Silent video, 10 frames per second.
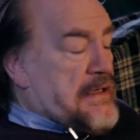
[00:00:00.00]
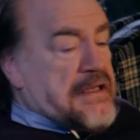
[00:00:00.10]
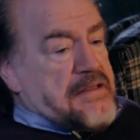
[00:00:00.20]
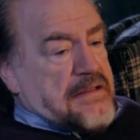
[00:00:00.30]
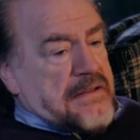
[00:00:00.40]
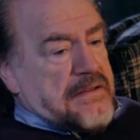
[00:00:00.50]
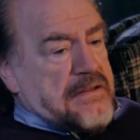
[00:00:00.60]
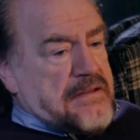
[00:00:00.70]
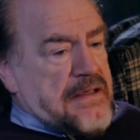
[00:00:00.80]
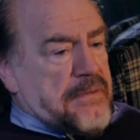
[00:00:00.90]
and he turned
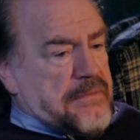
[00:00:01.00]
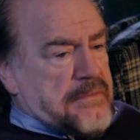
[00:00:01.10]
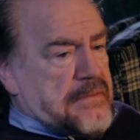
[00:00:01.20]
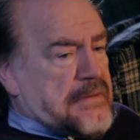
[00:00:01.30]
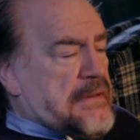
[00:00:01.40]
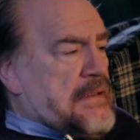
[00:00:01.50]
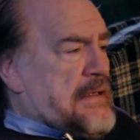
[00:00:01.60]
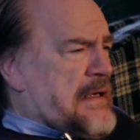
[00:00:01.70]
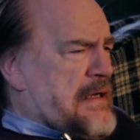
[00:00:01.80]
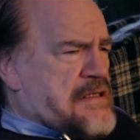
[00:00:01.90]
it down.
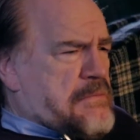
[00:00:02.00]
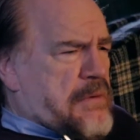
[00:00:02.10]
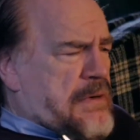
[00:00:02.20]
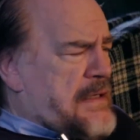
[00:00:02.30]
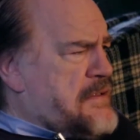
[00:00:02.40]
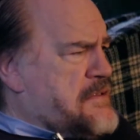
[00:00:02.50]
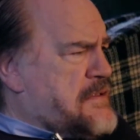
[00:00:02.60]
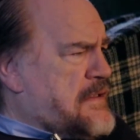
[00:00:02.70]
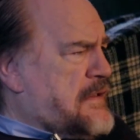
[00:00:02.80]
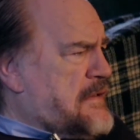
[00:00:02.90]
And I said, "Well, why did you
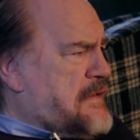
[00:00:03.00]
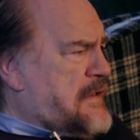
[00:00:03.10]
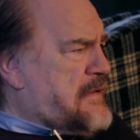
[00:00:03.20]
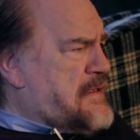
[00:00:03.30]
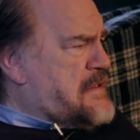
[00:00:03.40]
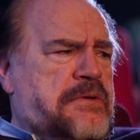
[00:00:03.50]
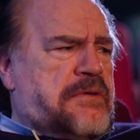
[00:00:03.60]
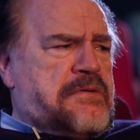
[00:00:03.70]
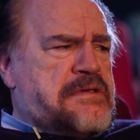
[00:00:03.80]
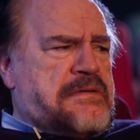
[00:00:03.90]
turn it down?" He said,
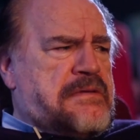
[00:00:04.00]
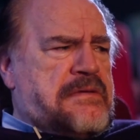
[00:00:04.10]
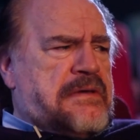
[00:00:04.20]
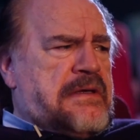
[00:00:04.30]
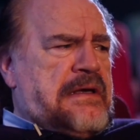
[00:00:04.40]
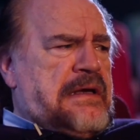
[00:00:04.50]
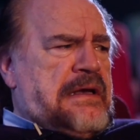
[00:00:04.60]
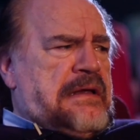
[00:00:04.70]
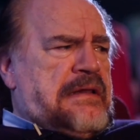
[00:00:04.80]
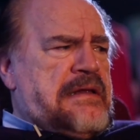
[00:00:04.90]
"Well,
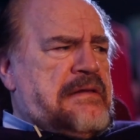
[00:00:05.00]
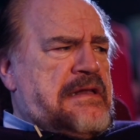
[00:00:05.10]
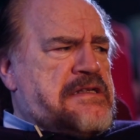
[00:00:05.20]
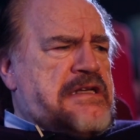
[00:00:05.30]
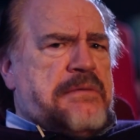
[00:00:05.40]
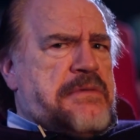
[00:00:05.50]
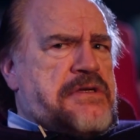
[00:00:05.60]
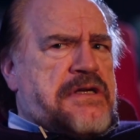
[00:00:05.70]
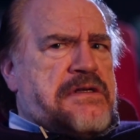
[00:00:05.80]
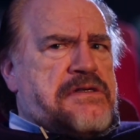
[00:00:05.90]
they scare
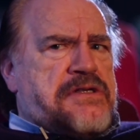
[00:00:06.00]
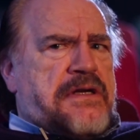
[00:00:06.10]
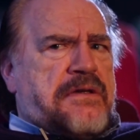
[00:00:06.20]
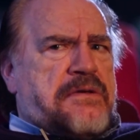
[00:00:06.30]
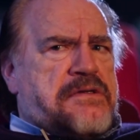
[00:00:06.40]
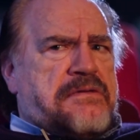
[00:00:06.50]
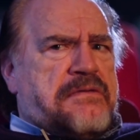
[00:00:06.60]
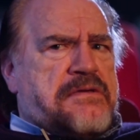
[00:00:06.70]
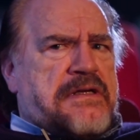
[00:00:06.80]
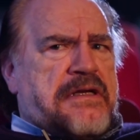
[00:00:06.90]
me chicken shit.
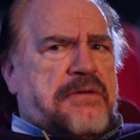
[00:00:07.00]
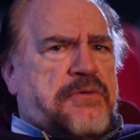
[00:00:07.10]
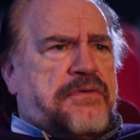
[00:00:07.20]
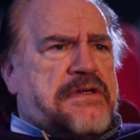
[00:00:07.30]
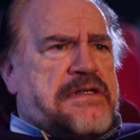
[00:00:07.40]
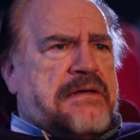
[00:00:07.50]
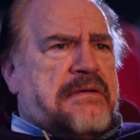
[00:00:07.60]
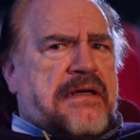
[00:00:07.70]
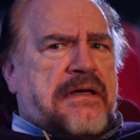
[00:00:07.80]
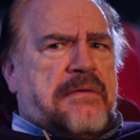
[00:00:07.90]
Those kind of movies.
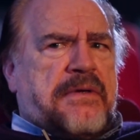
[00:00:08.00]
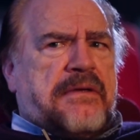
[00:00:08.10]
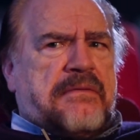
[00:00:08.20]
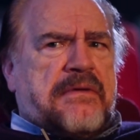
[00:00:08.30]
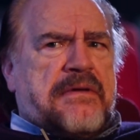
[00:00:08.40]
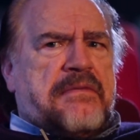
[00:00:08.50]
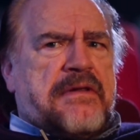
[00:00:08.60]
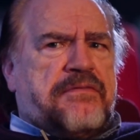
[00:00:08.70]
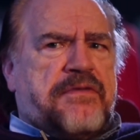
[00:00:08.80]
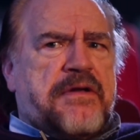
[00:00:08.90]
I can't make.
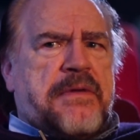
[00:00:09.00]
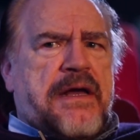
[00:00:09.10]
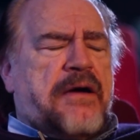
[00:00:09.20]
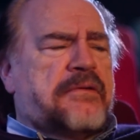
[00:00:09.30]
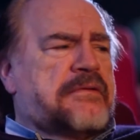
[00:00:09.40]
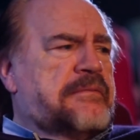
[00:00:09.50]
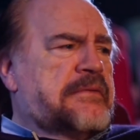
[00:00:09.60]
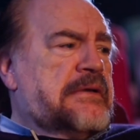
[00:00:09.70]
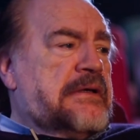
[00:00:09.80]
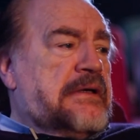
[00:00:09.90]
They freak me out."
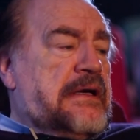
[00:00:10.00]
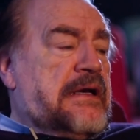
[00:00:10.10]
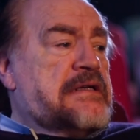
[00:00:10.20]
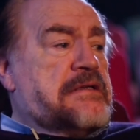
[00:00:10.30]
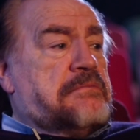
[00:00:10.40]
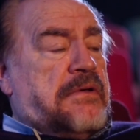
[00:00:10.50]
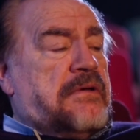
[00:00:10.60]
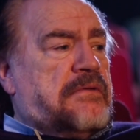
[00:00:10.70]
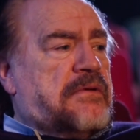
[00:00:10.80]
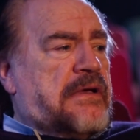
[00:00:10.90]
And I said,
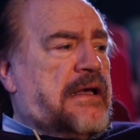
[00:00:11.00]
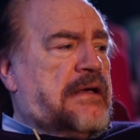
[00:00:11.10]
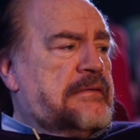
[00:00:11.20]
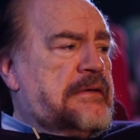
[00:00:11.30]
"Oh, okay."